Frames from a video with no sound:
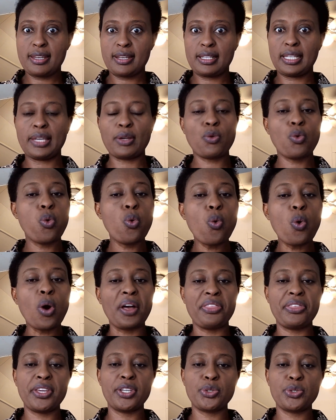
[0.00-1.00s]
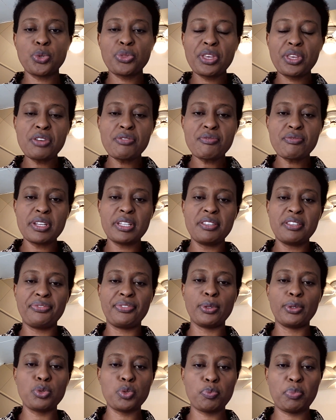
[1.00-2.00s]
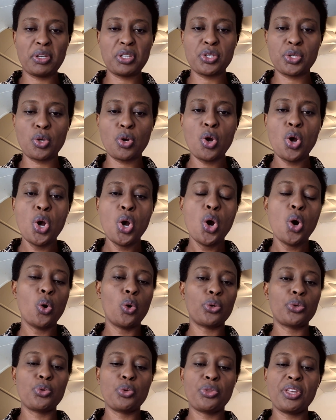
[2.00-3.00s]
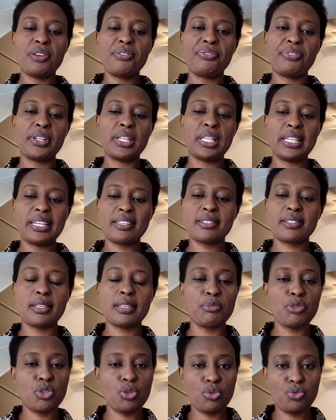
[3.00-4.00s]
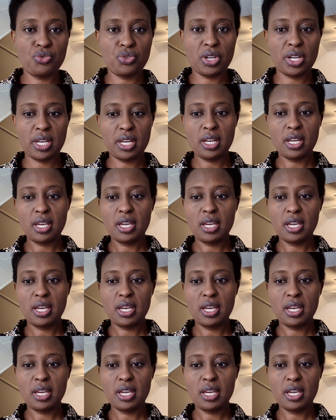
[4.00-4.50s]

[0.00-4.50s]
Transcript: Like, who are they? Do they really feel special, or do they feel like some children